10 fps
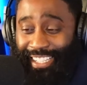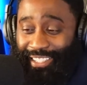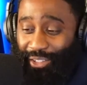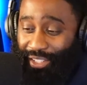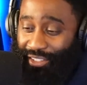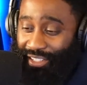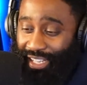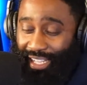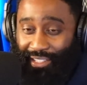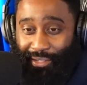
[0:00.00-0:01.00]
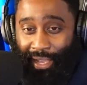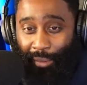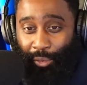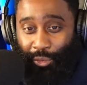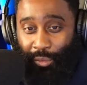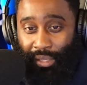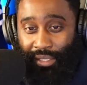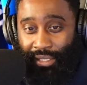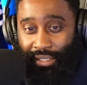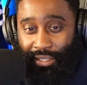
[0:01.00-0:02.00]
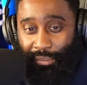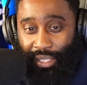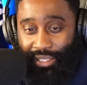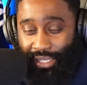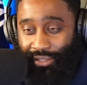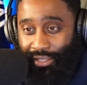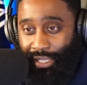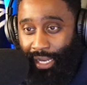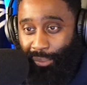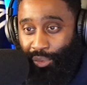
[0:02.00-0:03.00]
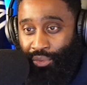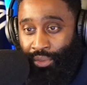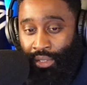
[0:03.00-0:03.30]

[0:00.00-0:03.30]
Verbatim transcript: Don't give Calais Campbell too much Hennessy, man. Shout out to the Campbells.